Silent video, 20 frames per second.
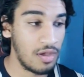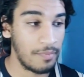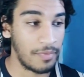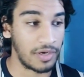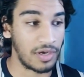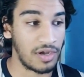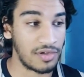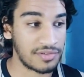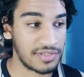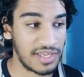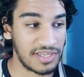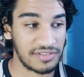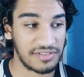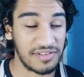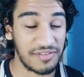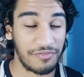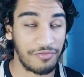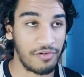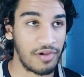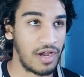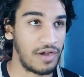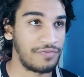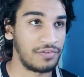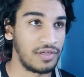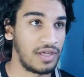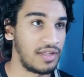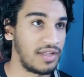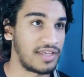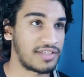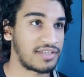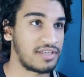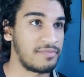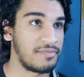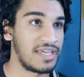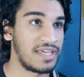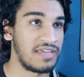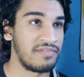but Guardians of the Galaxy 3, I feel like that's going to